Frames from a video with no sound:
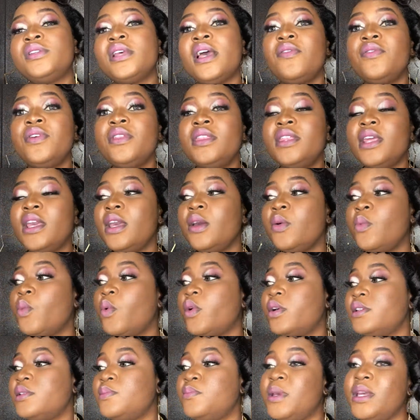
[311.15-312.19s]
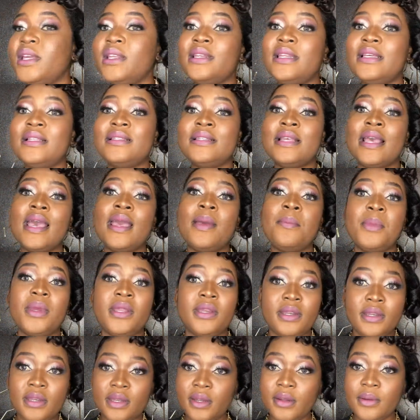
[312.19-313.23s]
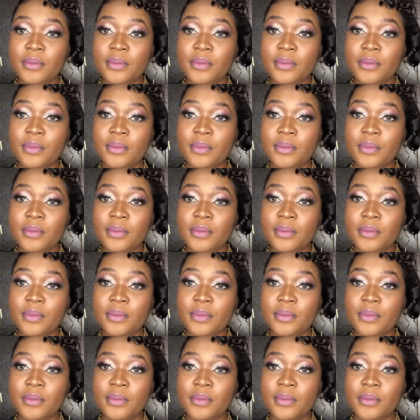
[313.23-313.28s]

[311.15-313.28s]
Everything was being determined.